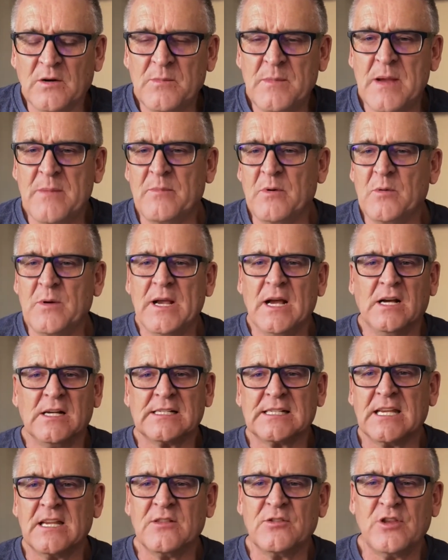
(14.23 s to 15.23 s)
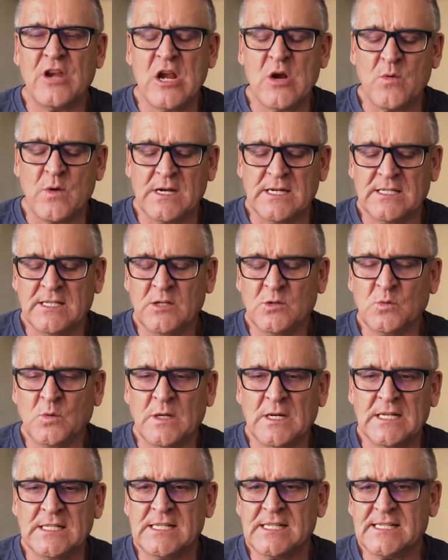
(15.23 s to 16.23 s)
Remember, we're asking three questions.
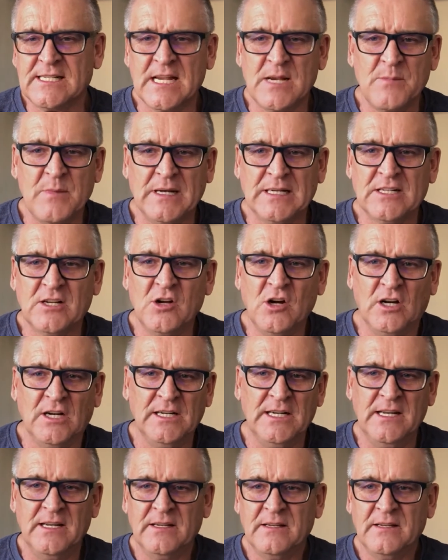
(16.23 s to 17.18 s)
What does it say about God?